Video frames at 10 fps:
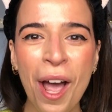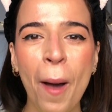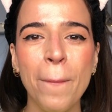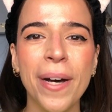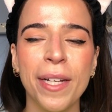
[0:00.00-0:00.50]

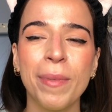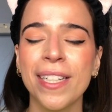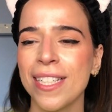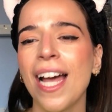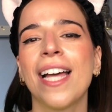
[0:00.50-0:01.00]
But
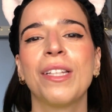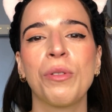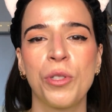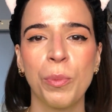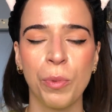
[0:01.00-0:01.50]
because I had
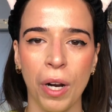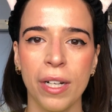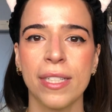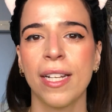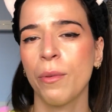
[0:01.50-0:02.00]
those two
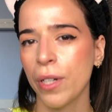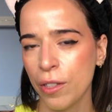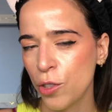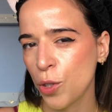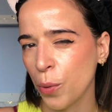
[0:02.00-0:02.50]
products and I
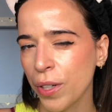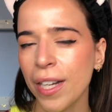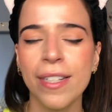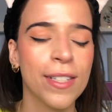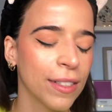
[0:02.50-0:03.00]
wanted to show you
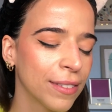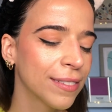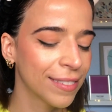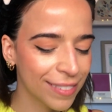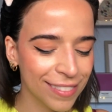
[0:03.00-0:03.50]
guys, so
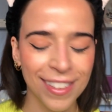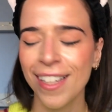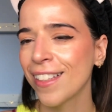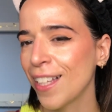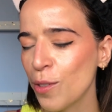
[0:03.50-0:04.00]

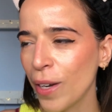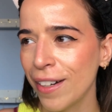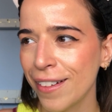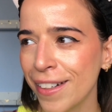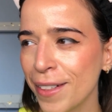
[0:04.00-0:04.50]
that's why
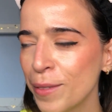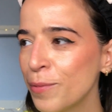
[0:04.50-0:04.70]
they're here.